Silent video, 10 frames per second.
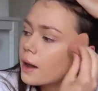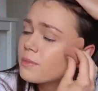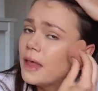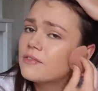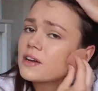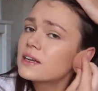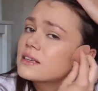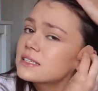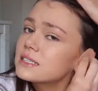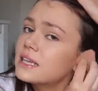I'm never
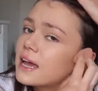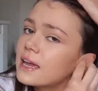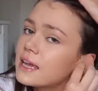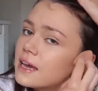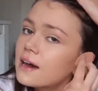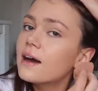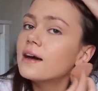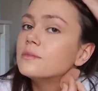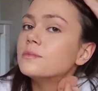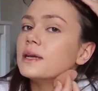gonna sit here
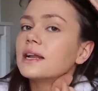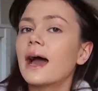and be